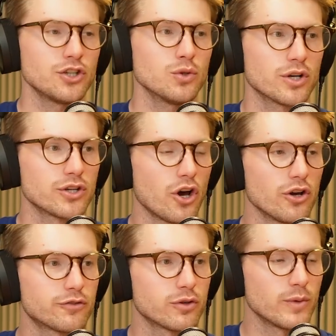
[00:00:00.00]
You want to
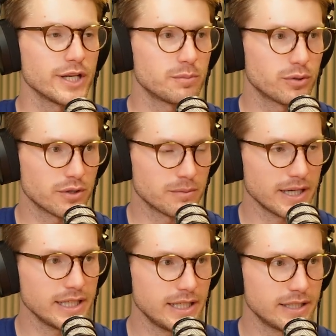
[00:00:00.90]
know from when you put the
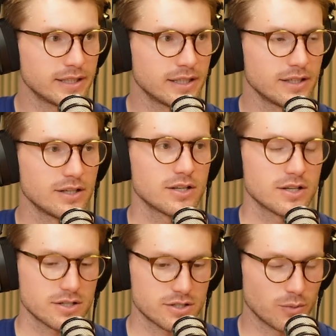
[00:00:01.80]
money in
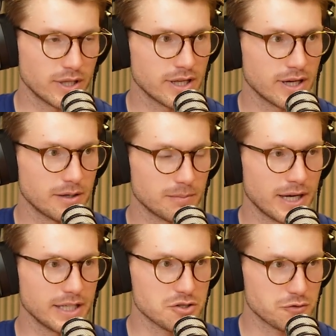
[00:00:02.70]
to when the
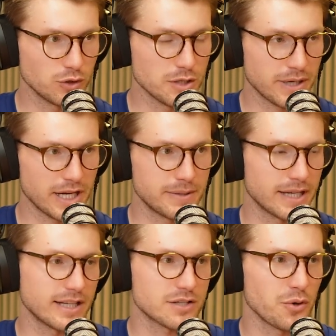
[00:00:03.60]
money is fully paid
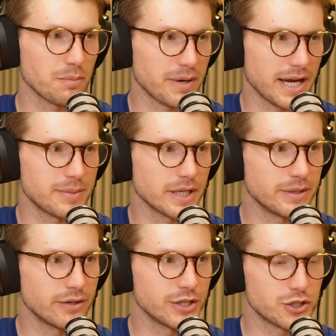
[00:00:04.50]
back. That's what payback
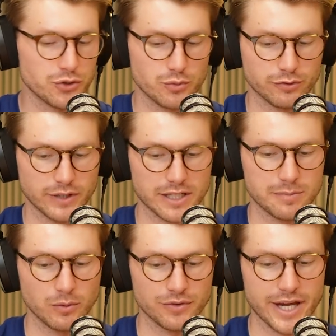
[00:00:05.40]
period should reflect.
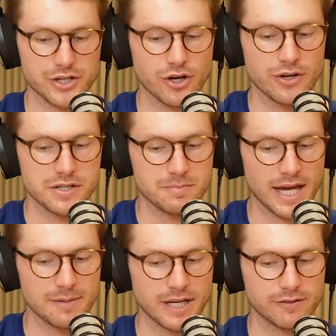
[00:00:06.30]
But what they show is
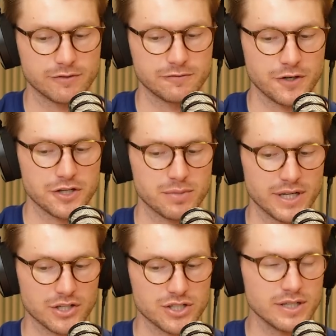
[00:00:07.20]
payback from first
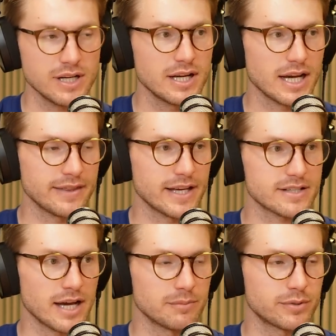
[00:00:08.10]
production, and
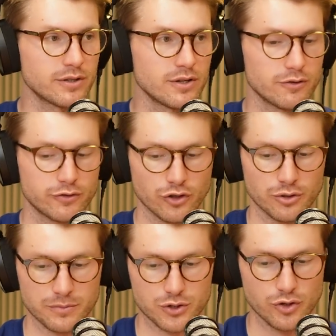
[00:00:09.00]
that's up
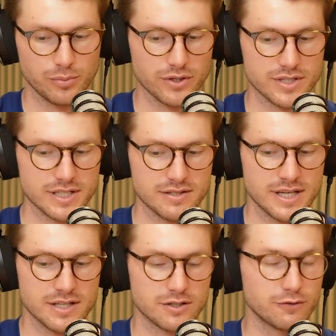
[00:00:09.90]
from 2.6
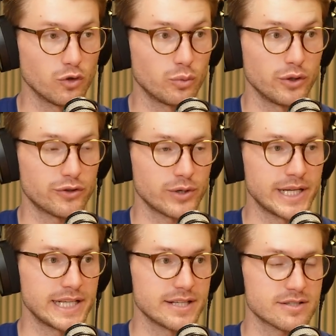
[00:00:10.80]
years to
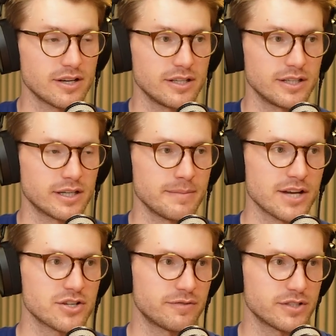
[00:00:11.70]
4.3 years. So you can
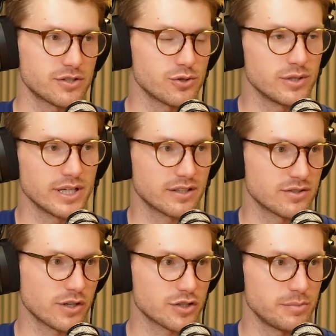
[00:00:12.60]
imagine if it's a 2-year
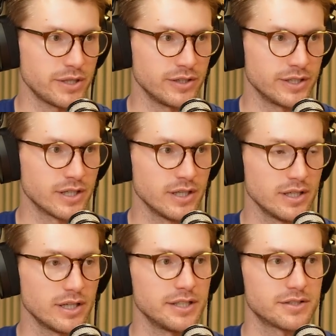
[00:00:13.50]
construction period,
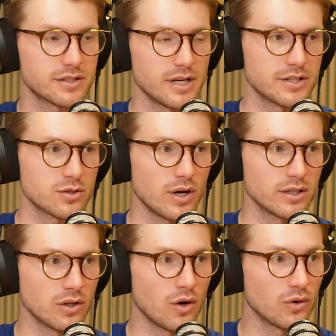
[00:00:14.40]
it's quite
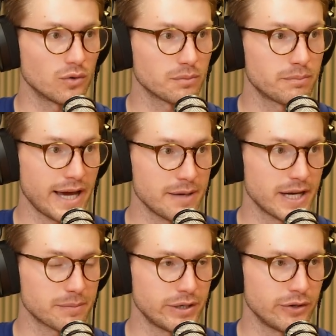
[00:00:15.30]
a long
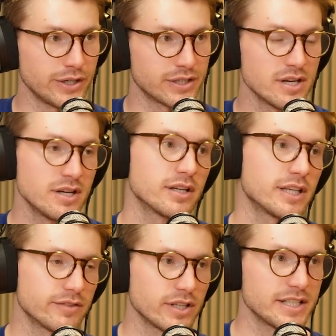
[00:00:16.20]
payback period,
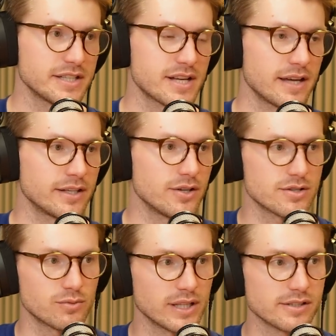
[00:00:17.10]
given I did say they're
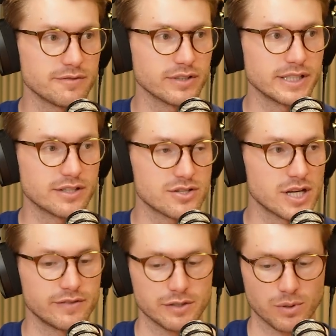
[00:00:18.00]
using relatively
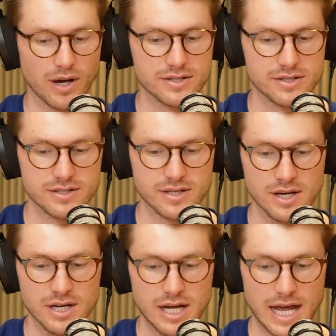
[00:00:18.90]
conservative prices
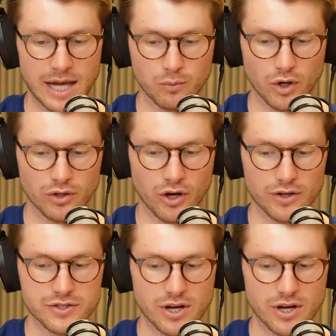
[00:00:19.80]
and whatnot.